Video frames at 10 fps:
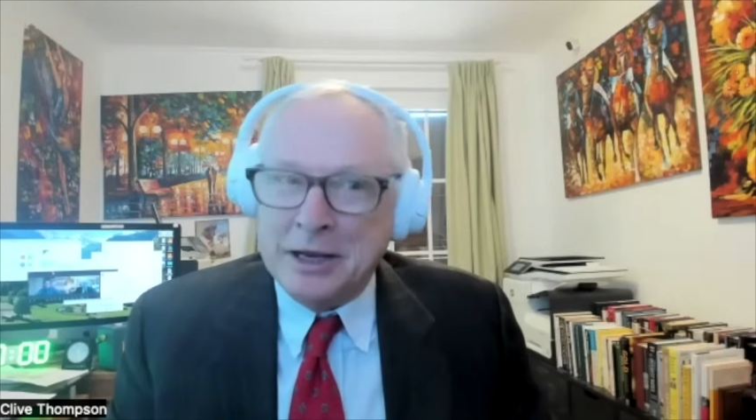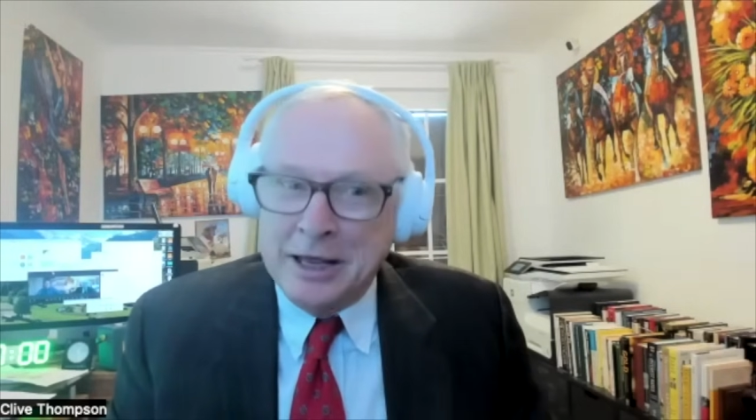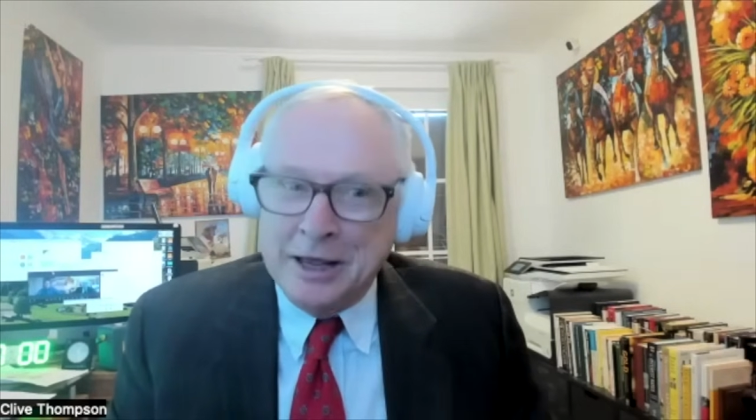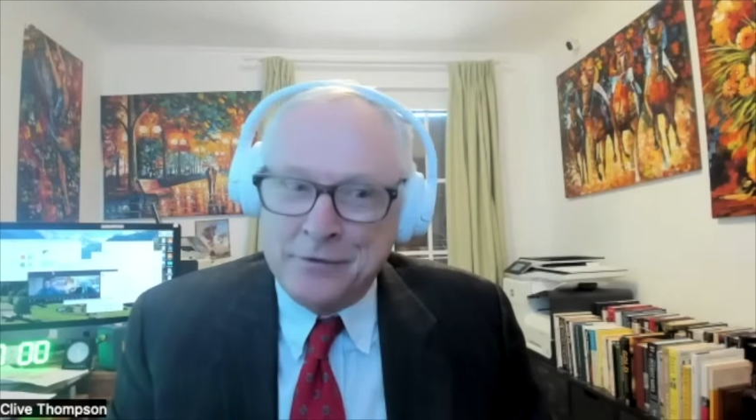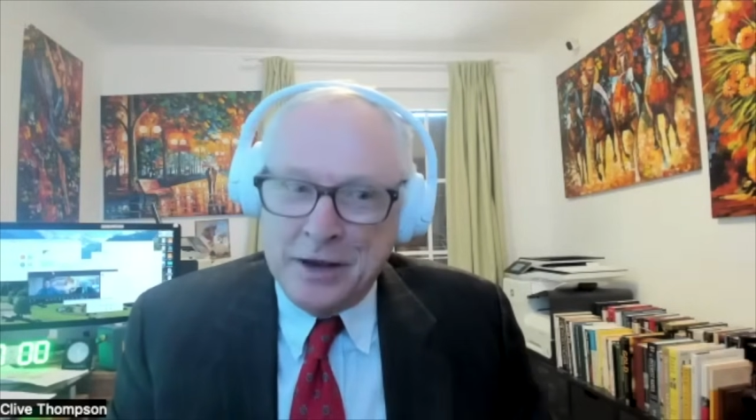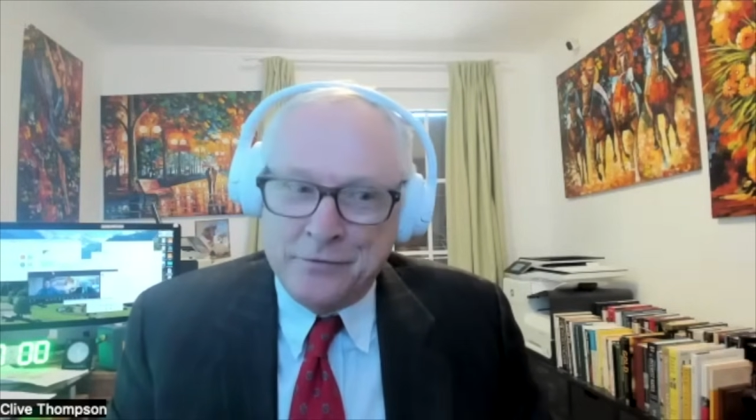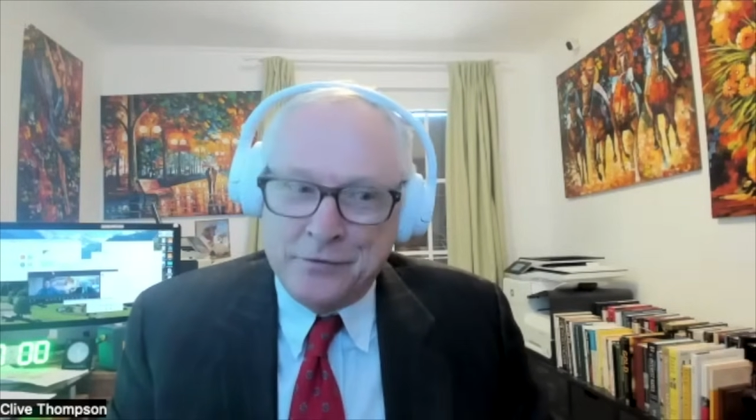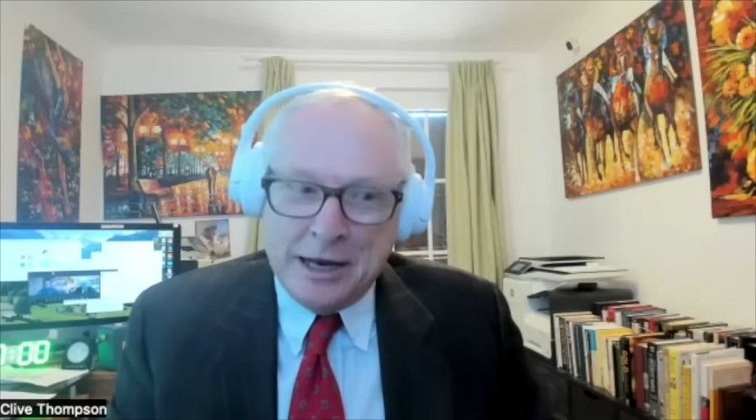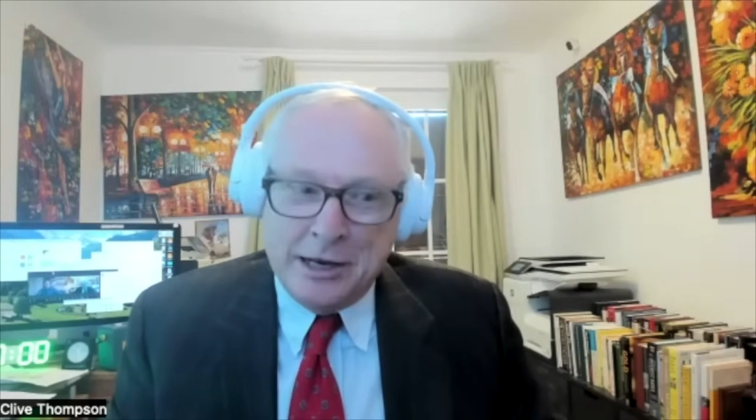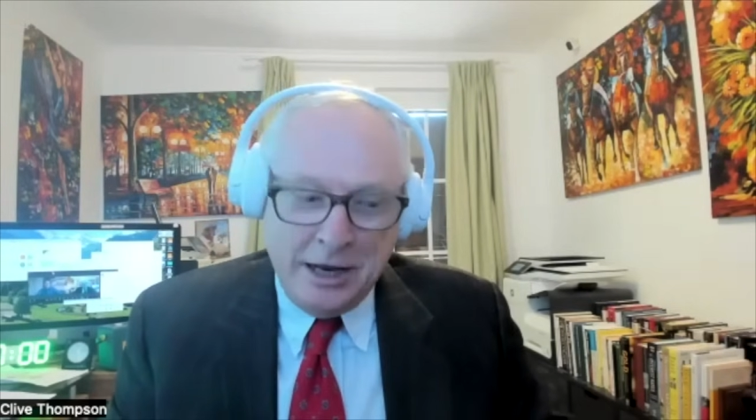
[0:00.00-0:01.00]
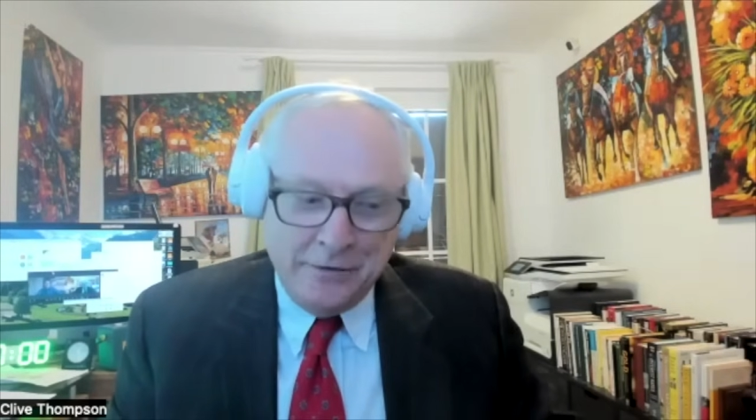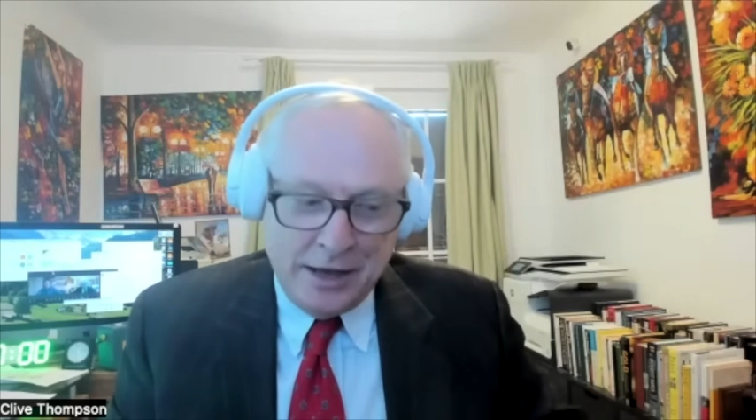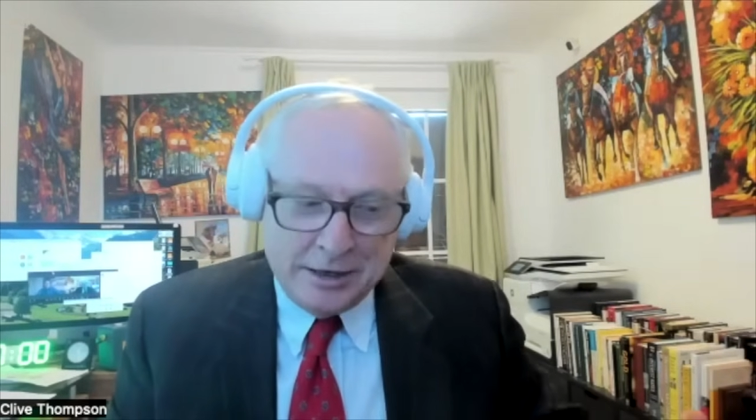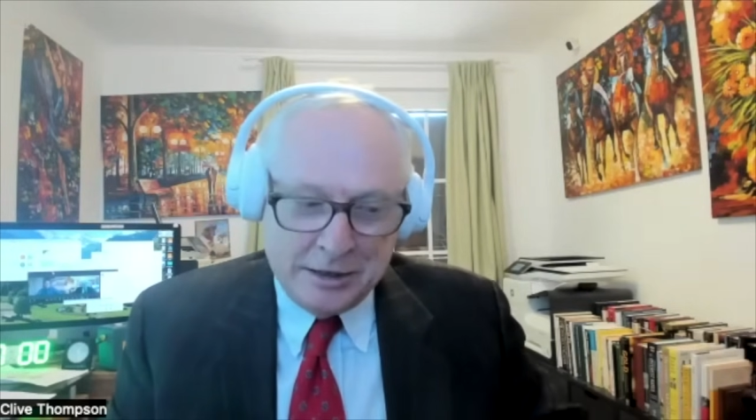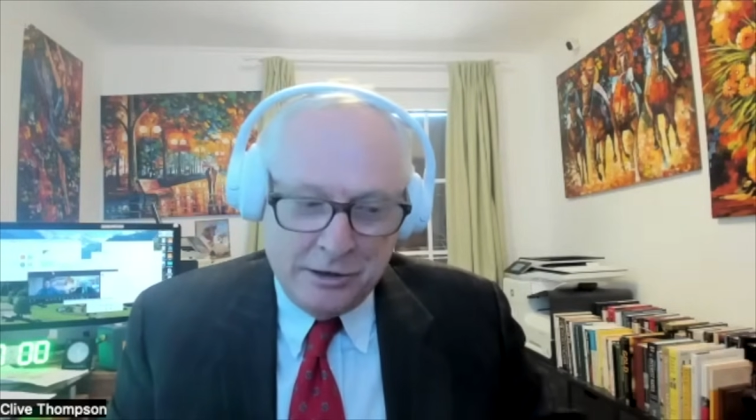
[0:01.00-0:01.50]
But if
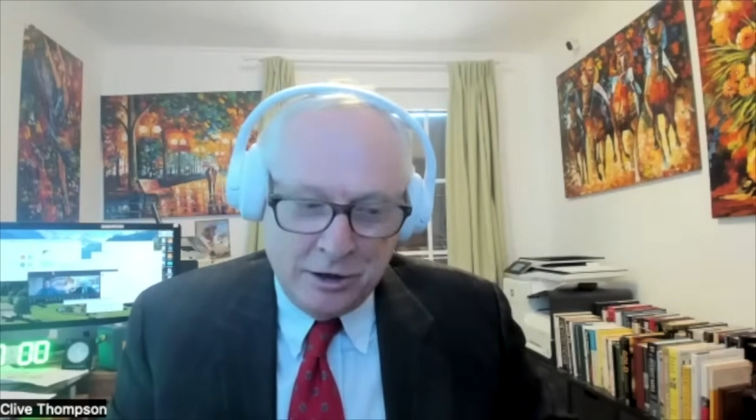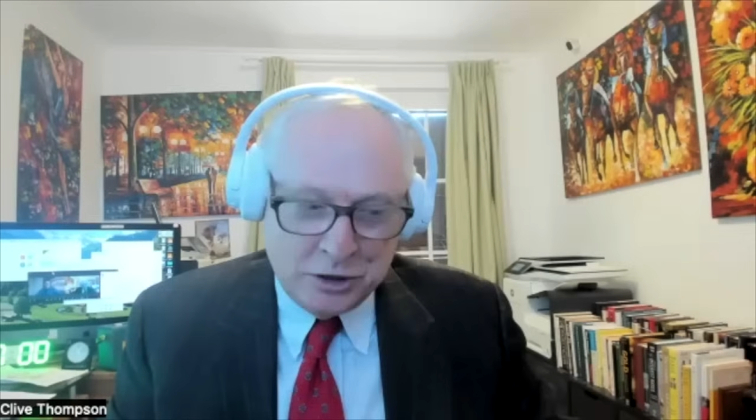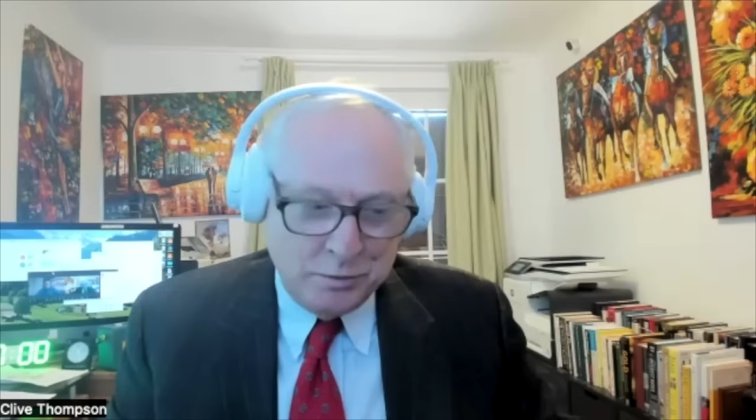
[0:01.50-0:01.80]
that loss